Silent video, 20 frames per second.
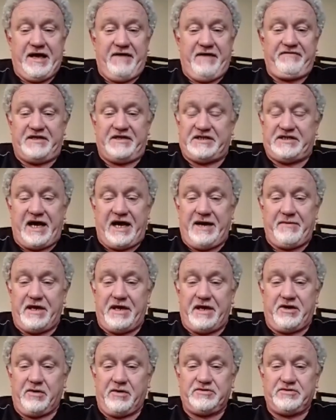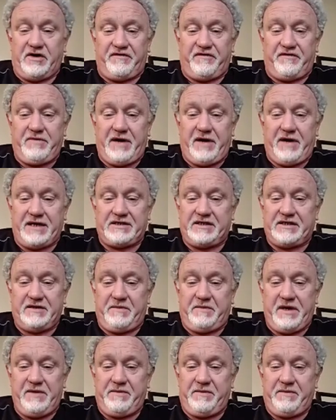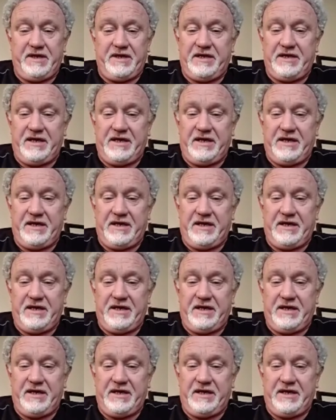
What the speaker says: every time it comes off the backs of the people that,